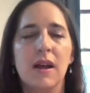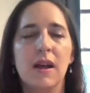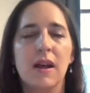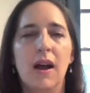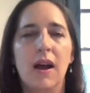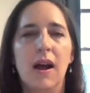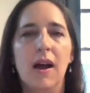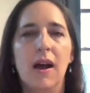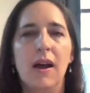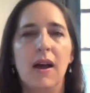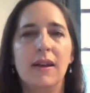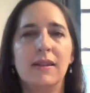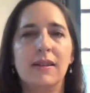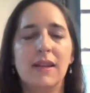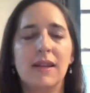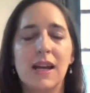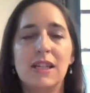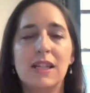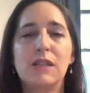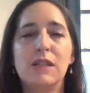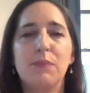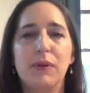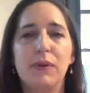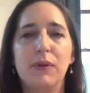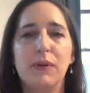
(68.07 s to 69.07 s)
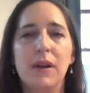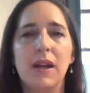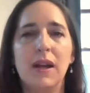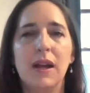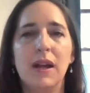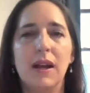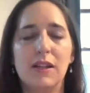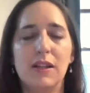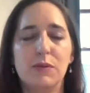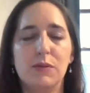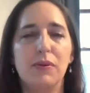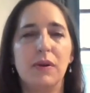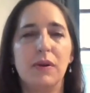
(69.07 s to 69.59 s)
It's
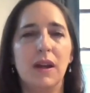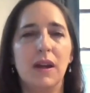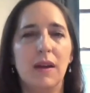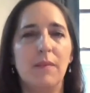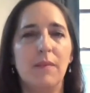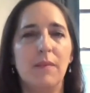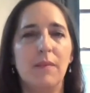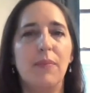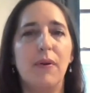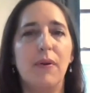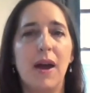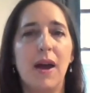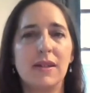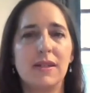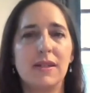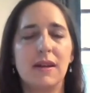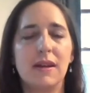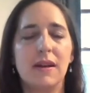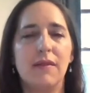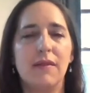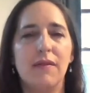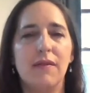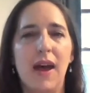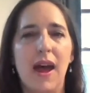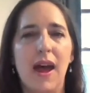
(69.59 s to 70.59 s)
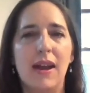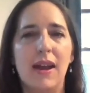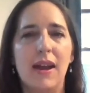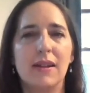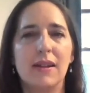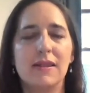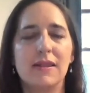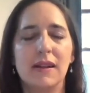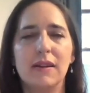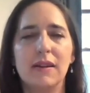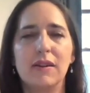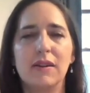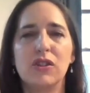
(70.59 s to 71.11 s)
pretty impressive, and it's a
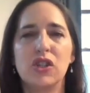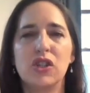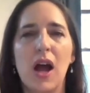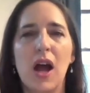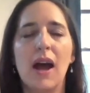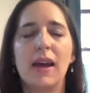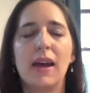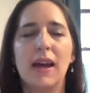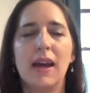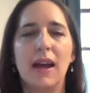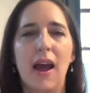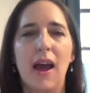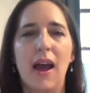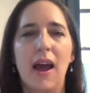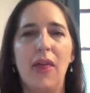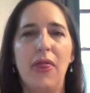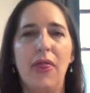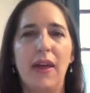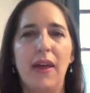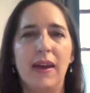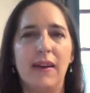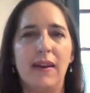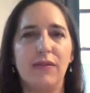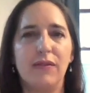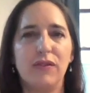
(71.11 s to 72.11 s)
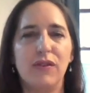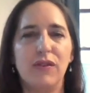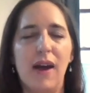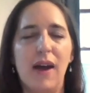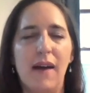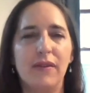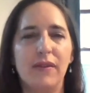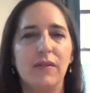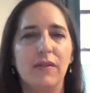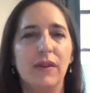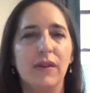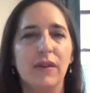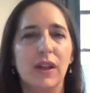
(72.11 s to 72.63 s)
little shocking, I think, if you
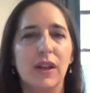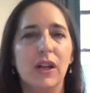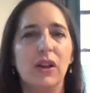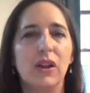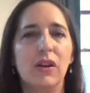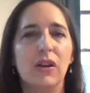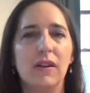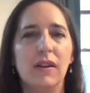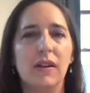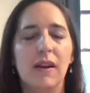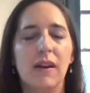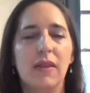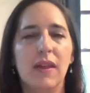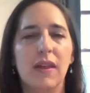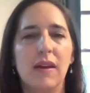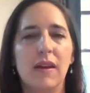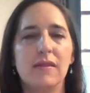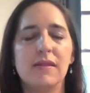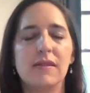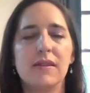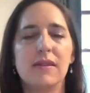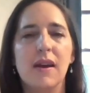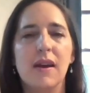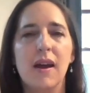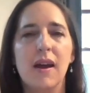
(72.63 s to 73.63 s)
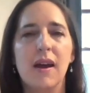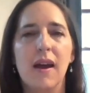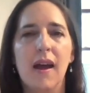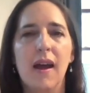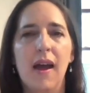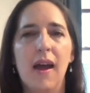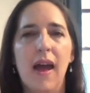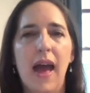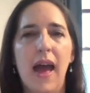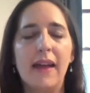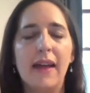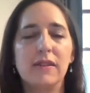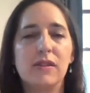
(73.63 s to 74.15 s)
haven't really looked at this.
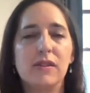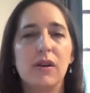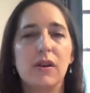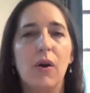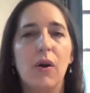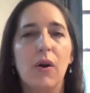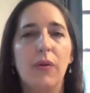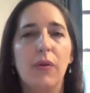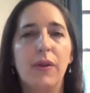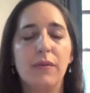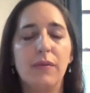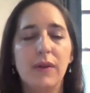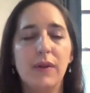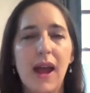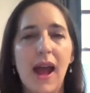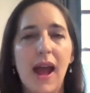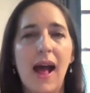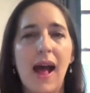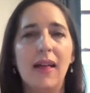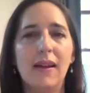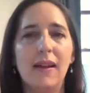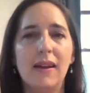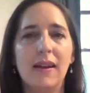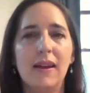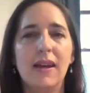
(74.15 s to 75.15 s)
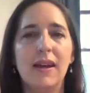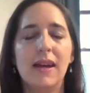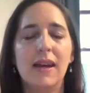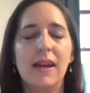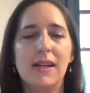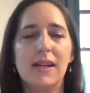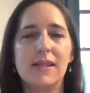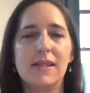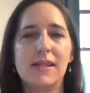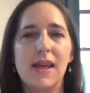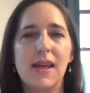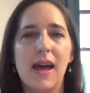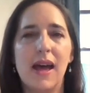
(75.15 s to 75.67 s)
And so the reality
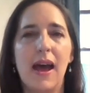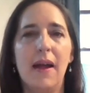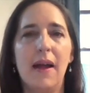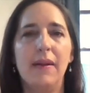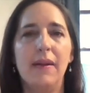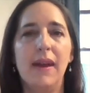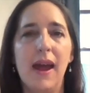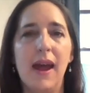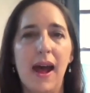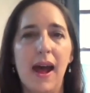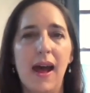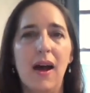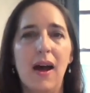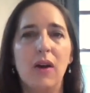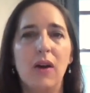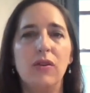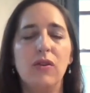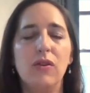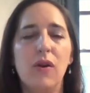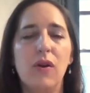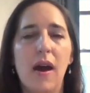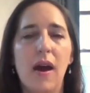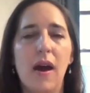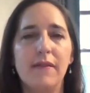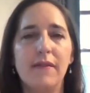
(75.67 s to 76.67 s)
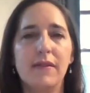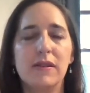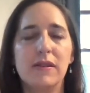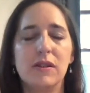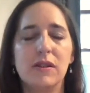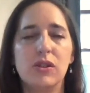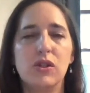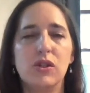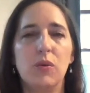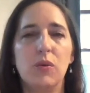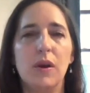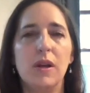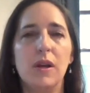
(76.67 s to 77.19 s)
is that now you have a
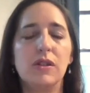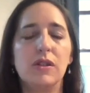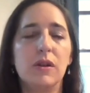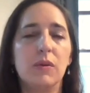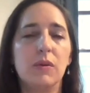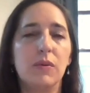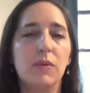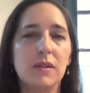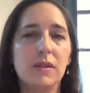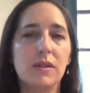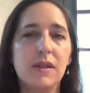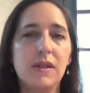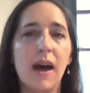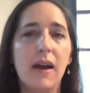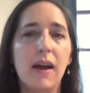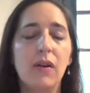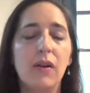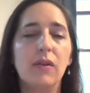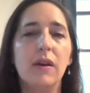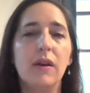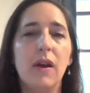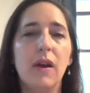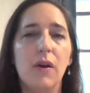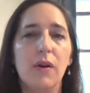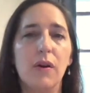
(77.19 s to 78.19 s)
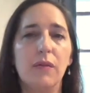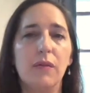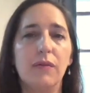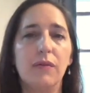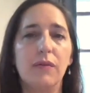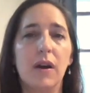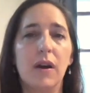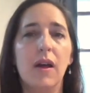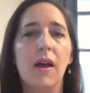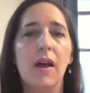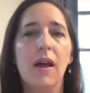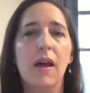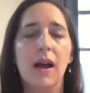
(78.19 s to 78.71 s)
situation where it's not only
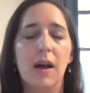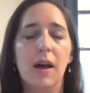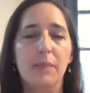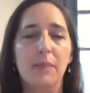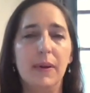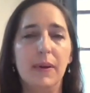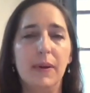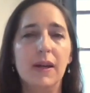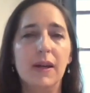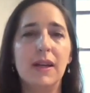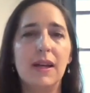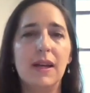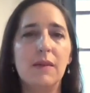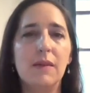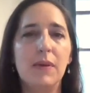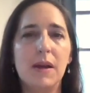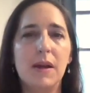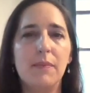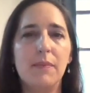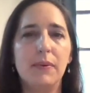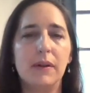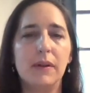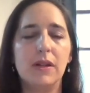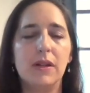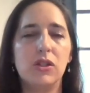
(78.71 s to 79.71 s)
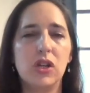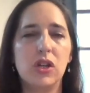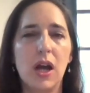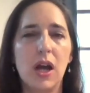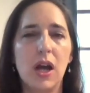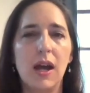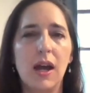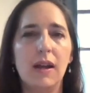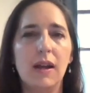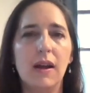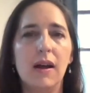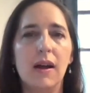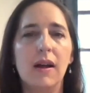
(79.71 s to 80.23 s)
over a billion people in
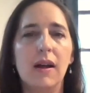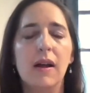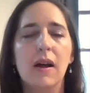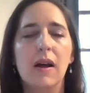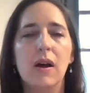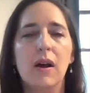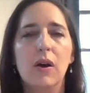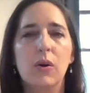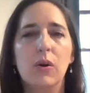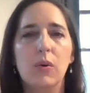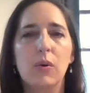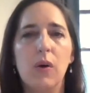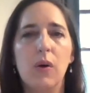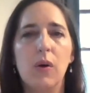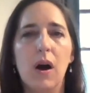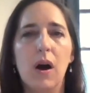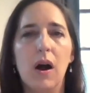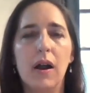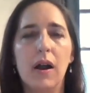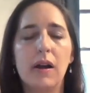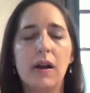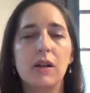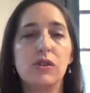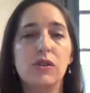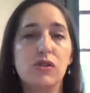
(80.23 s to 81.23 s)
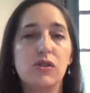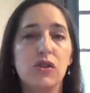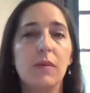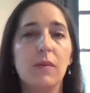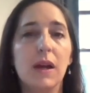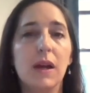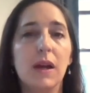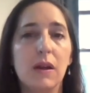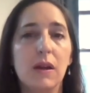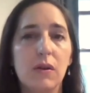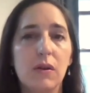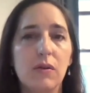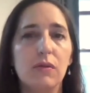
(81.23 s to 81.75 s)
China who are consuming
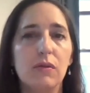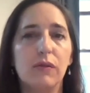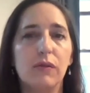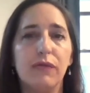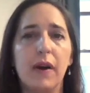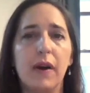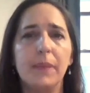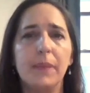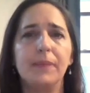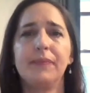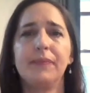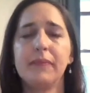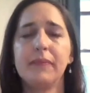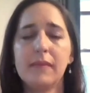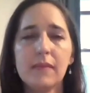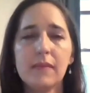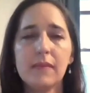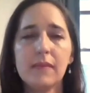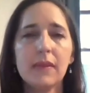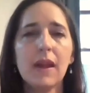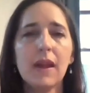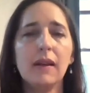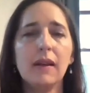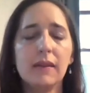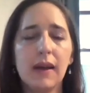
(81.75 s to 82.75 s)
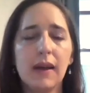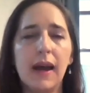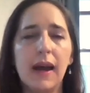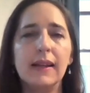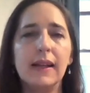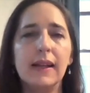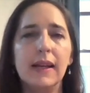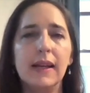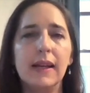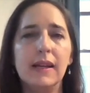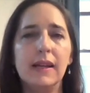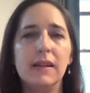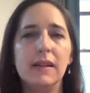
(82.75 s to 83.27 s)
news from
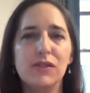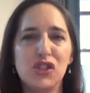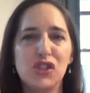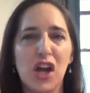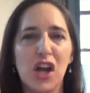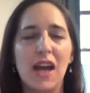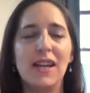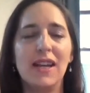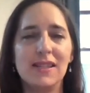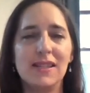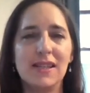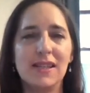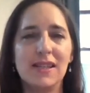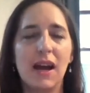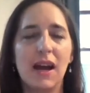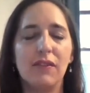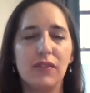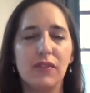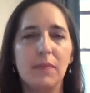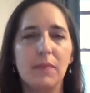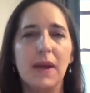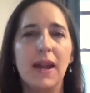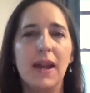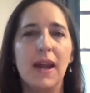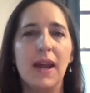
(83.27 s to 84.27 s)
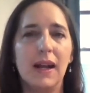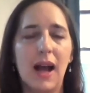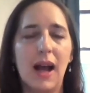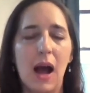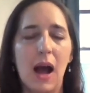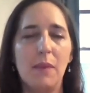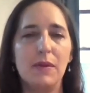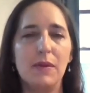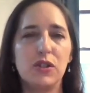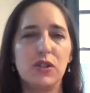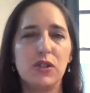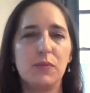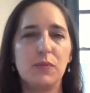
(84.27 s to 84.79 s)
tightly Chinese government and
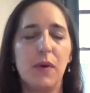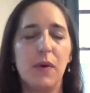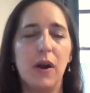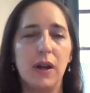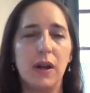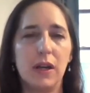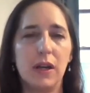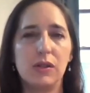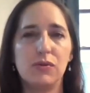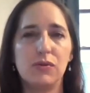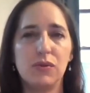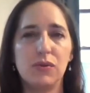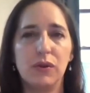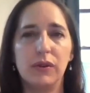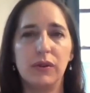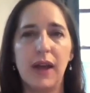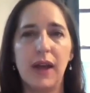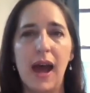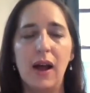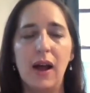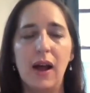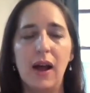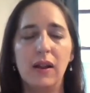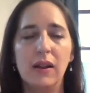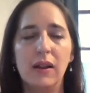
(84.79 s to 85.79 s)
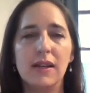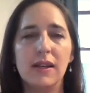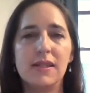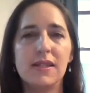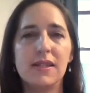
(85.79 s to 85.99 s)
Communist Party controlled outlets.